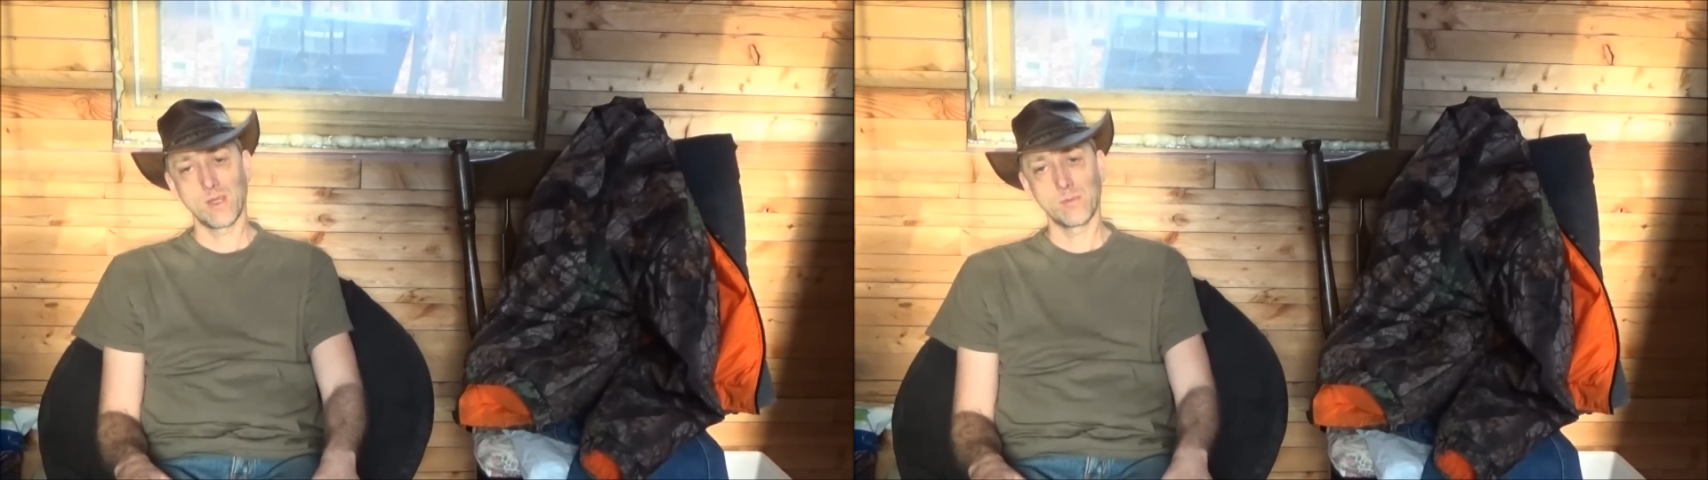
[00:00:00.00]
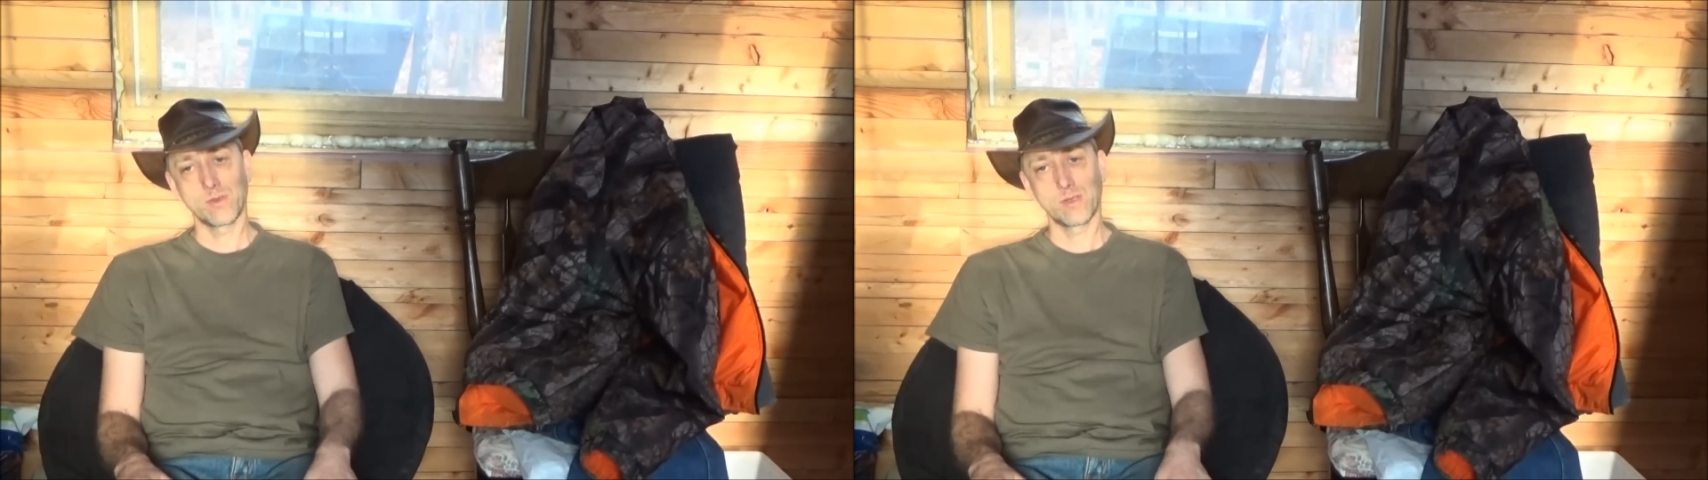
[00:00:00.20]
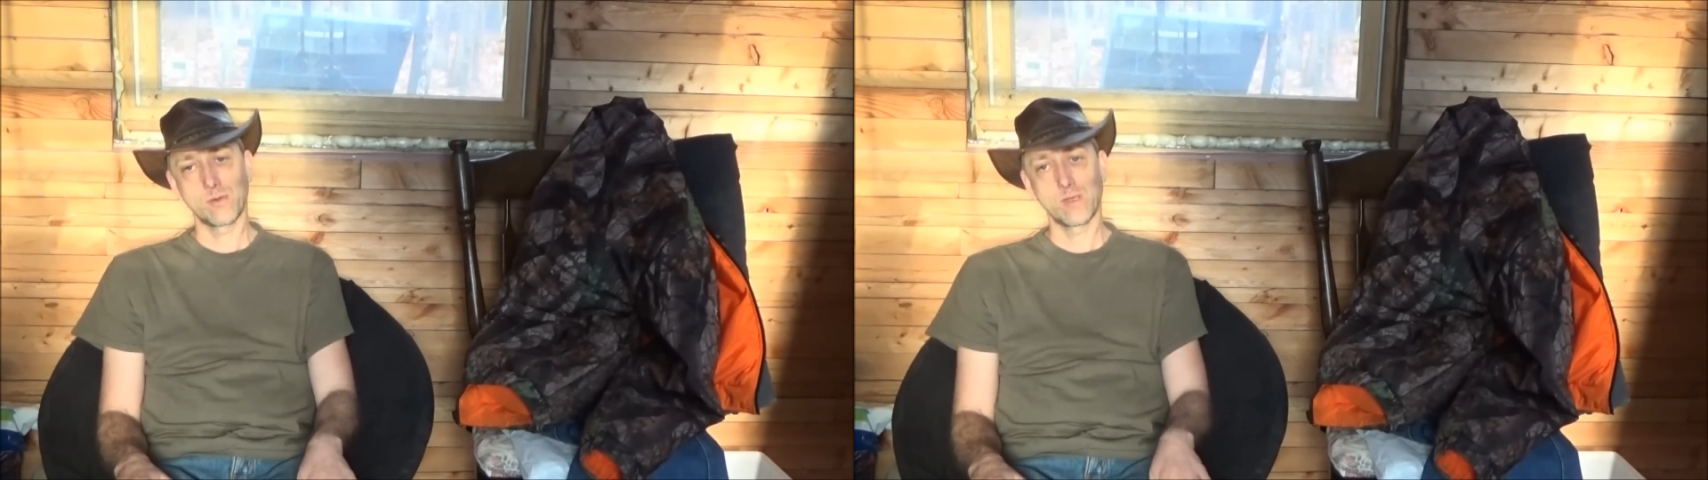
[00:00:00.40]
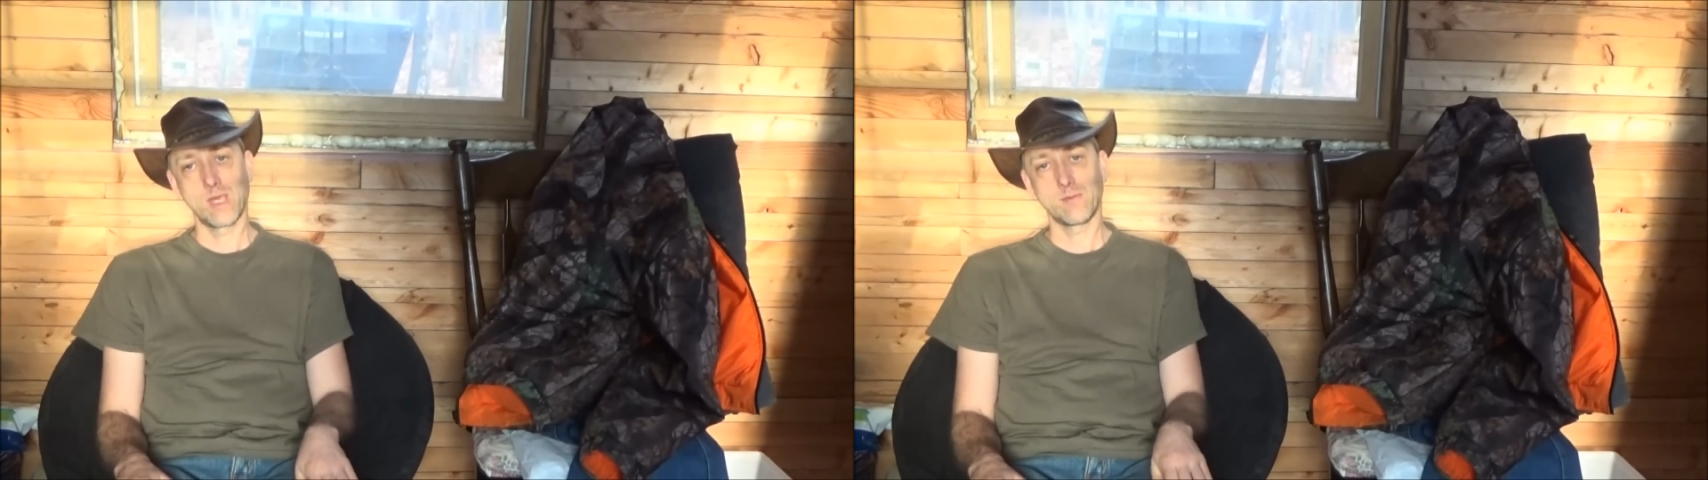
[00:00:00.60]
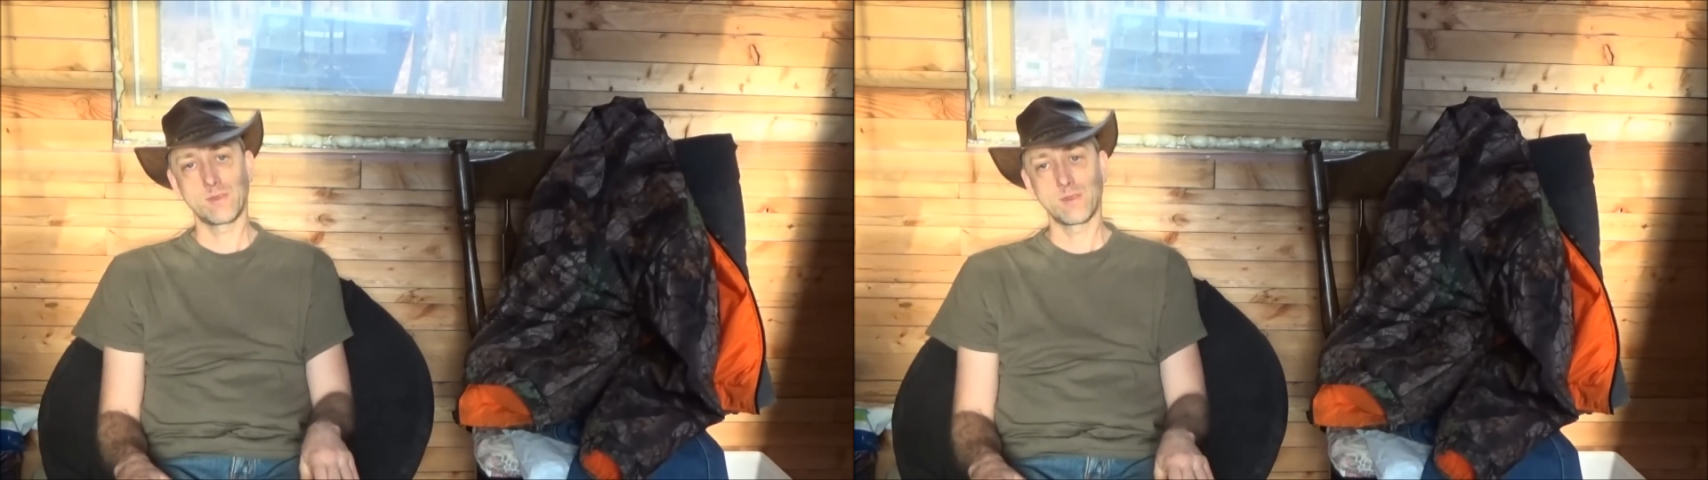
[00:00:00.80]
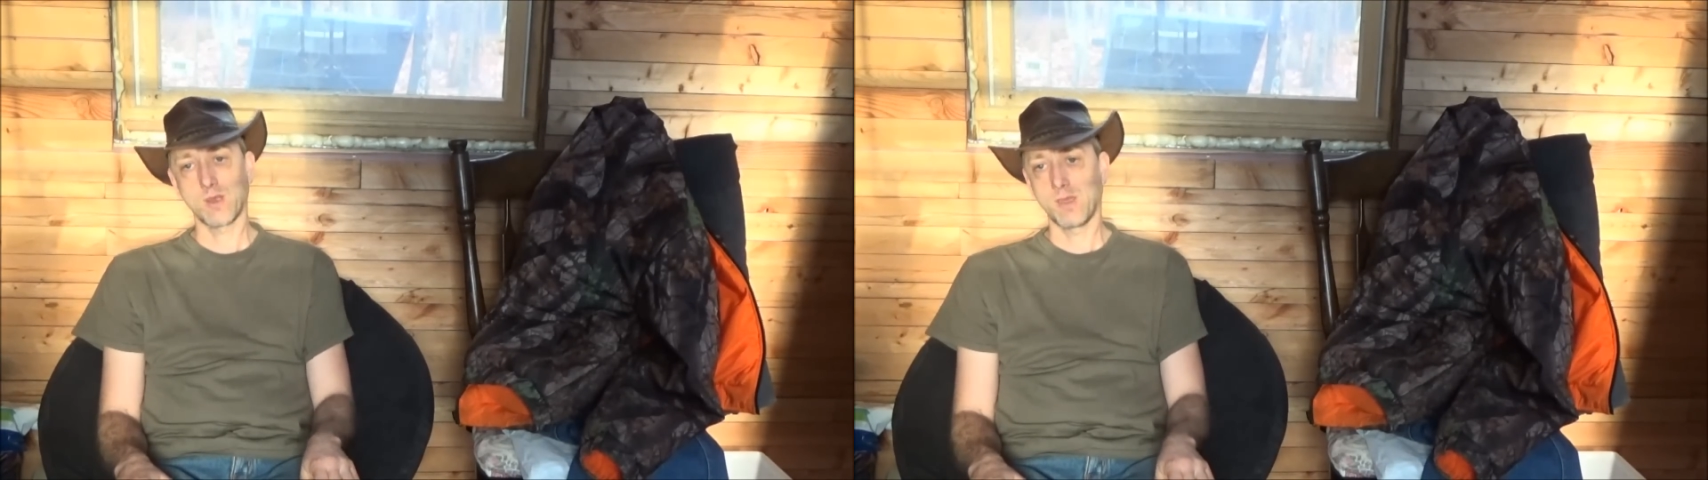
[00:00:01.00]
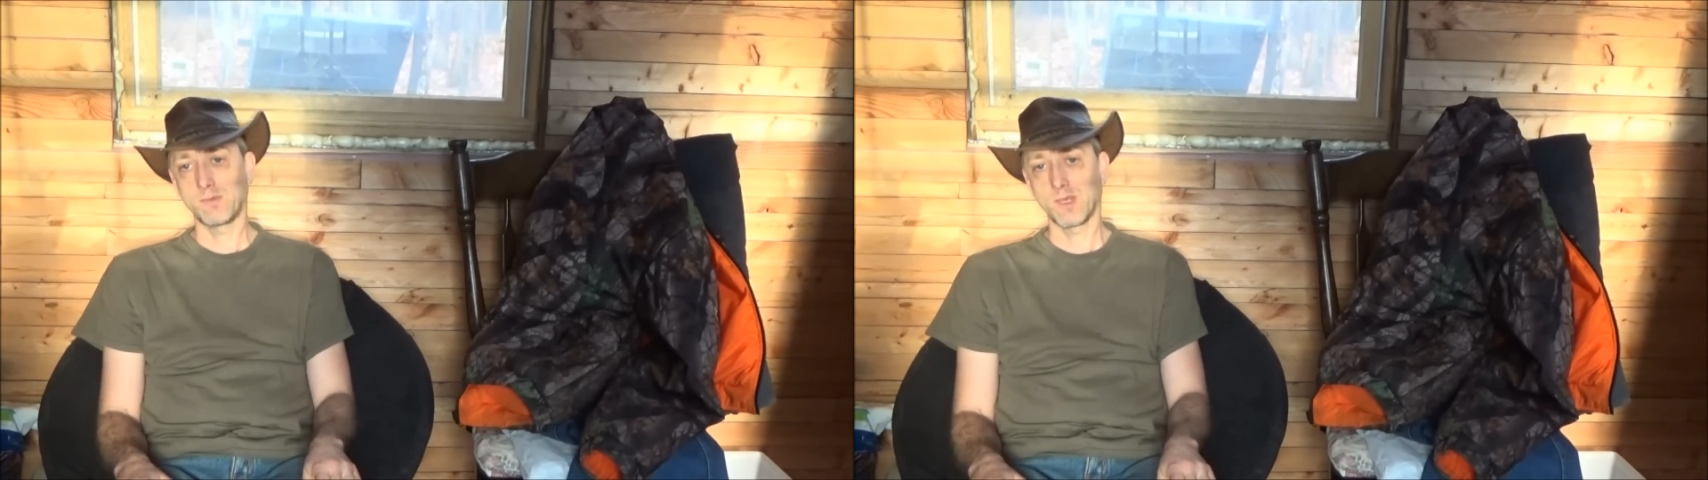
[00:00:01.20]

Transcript: I'm going to go have to drive